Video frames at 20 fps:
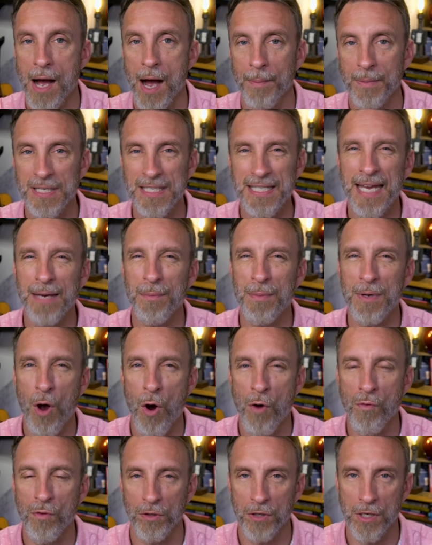I'm just saying we
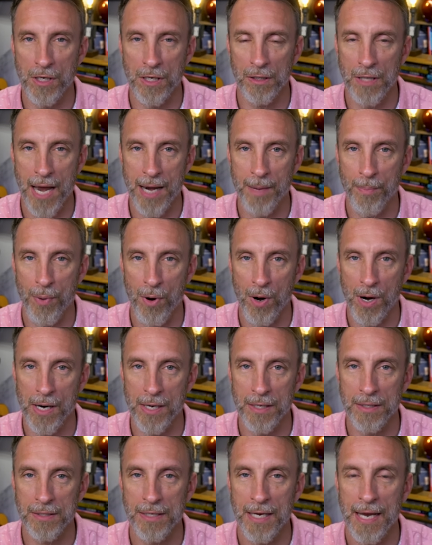overlook a lot of
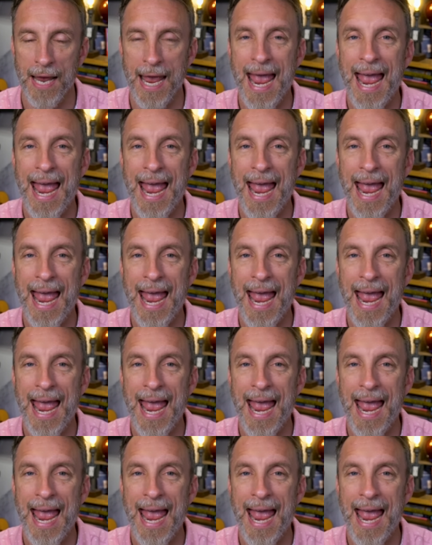parts.